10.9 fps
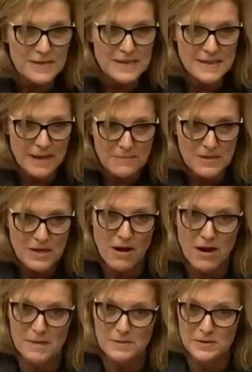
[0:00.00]
for some
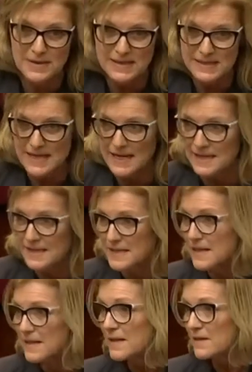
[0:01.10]
time to
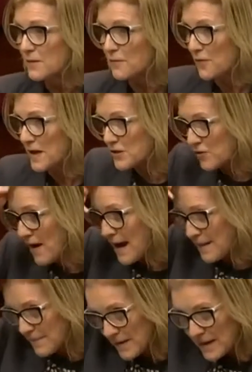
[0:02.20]
extend the free
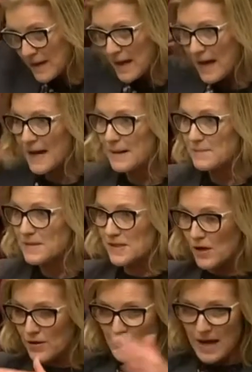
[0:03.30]
tram
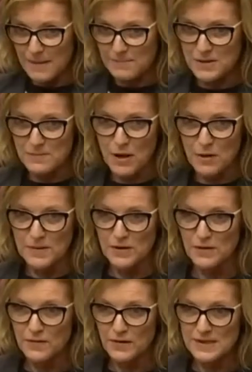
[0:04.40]
zone up to Melbourne
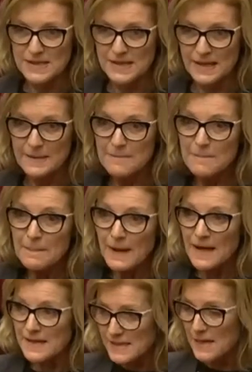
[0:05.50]
University.
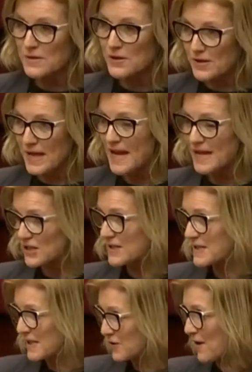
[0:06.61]
And as someone who
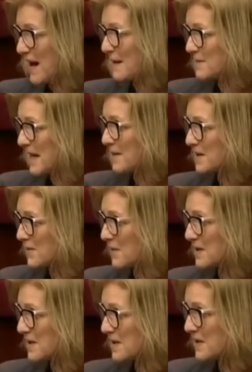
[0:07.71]
catches the tram down
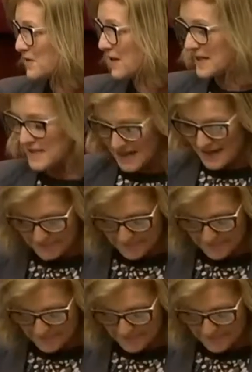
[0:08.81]
Swanston Street